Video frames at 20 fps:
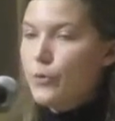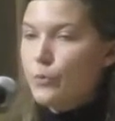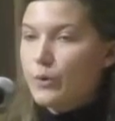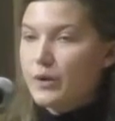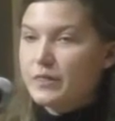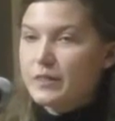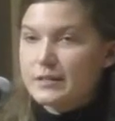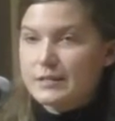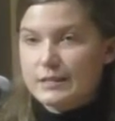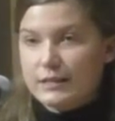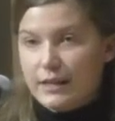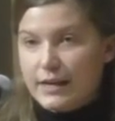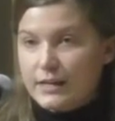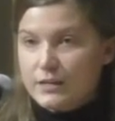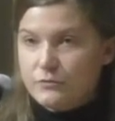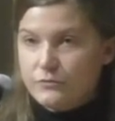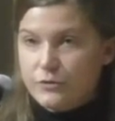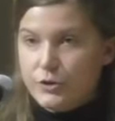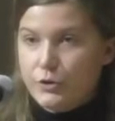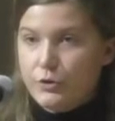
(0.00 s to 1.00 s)
we will
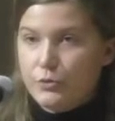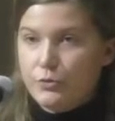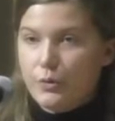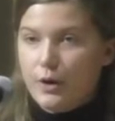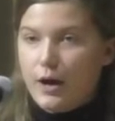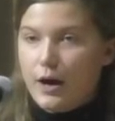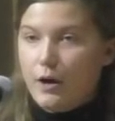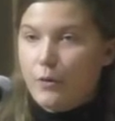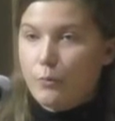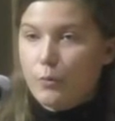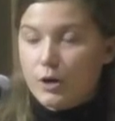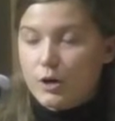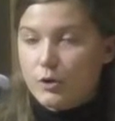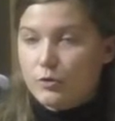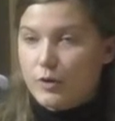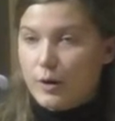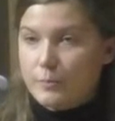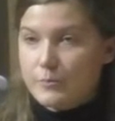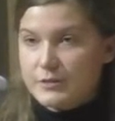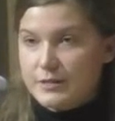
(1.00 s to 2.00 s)
demand democratic,
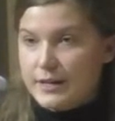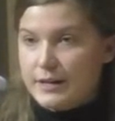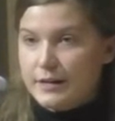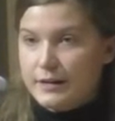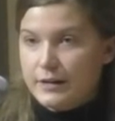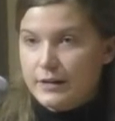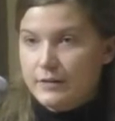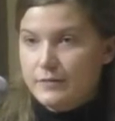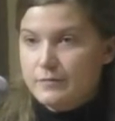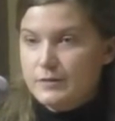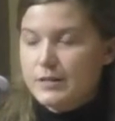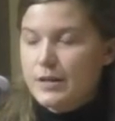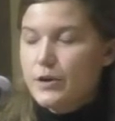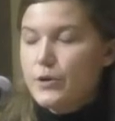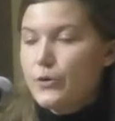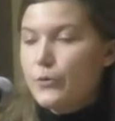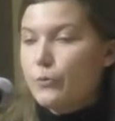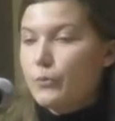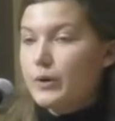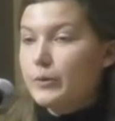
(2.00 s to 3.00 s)
open
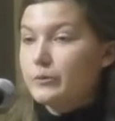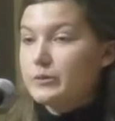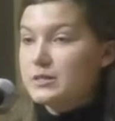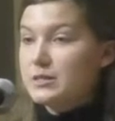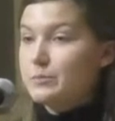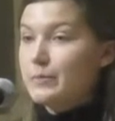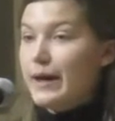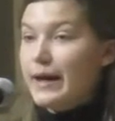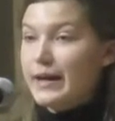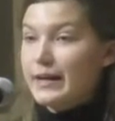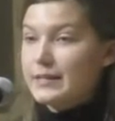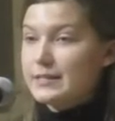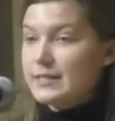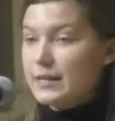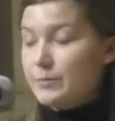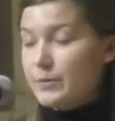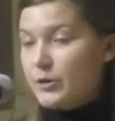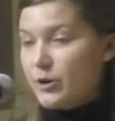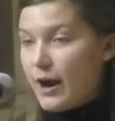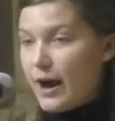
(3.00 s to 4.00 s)
forum-style
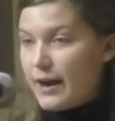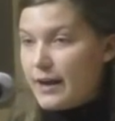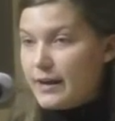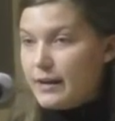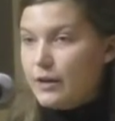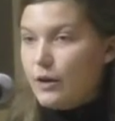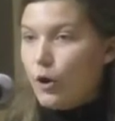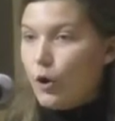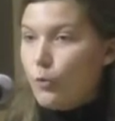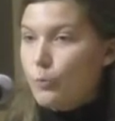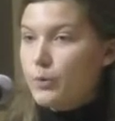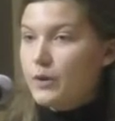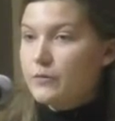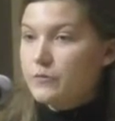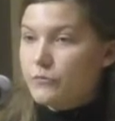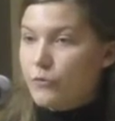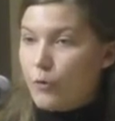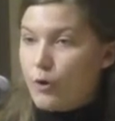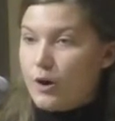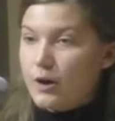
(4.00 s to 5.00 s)
discussions to ensure that
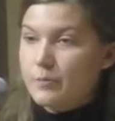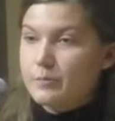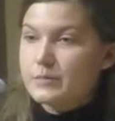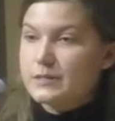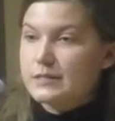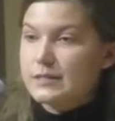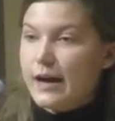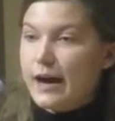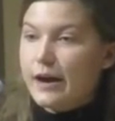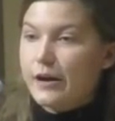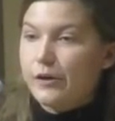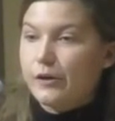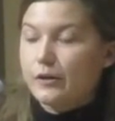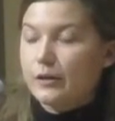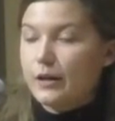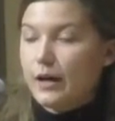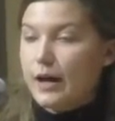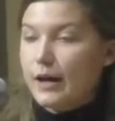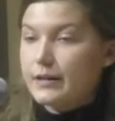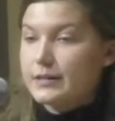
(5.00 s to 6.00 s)
any agreements
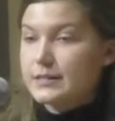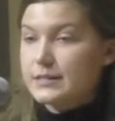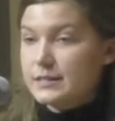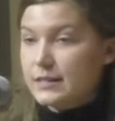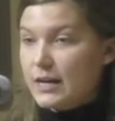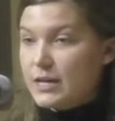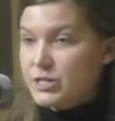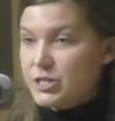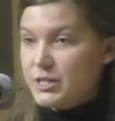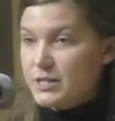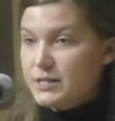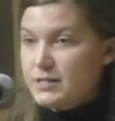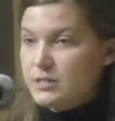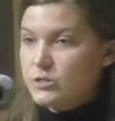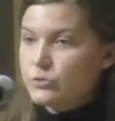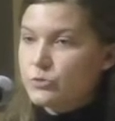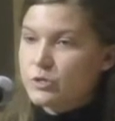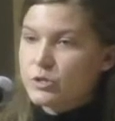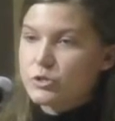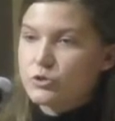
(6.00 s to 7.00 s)
will be completely
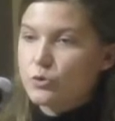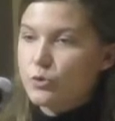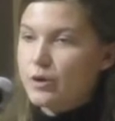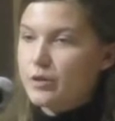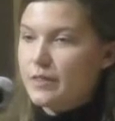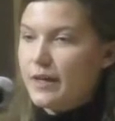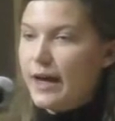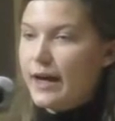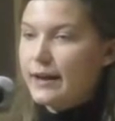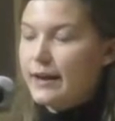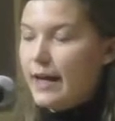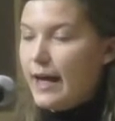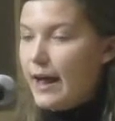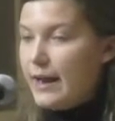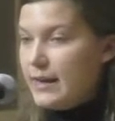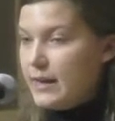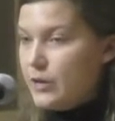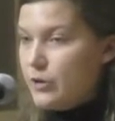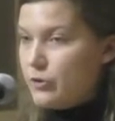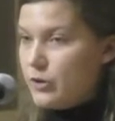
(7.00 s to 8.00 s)
transparent.
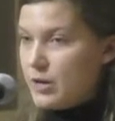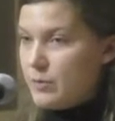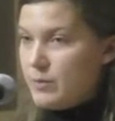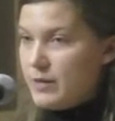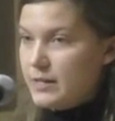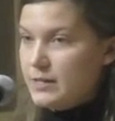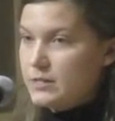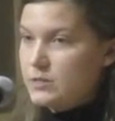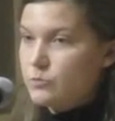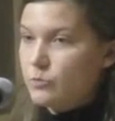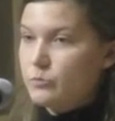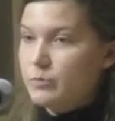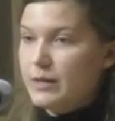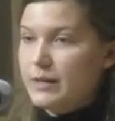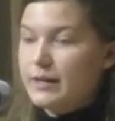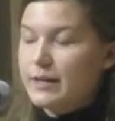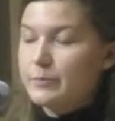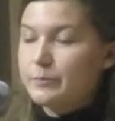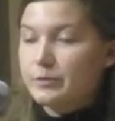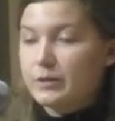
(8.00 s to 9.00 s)
It's time for
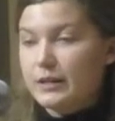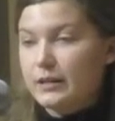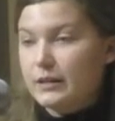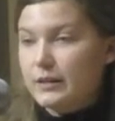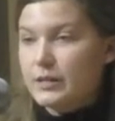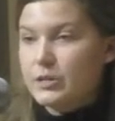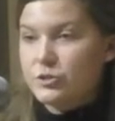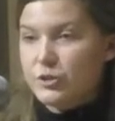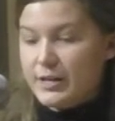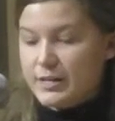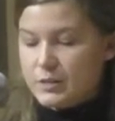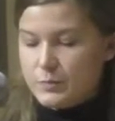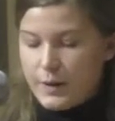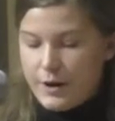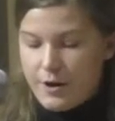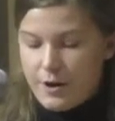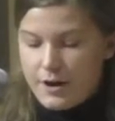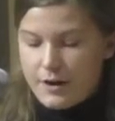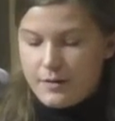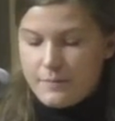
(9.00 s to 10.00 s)
women and workers to take
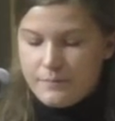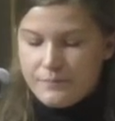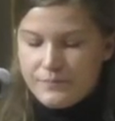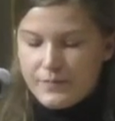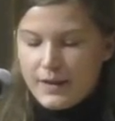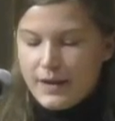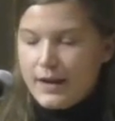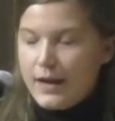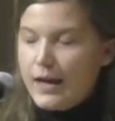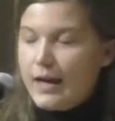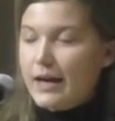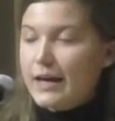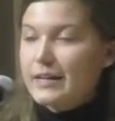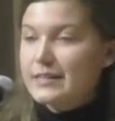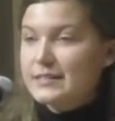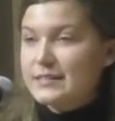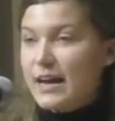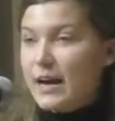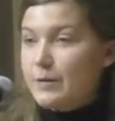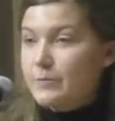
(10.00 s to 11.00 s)
power. Thank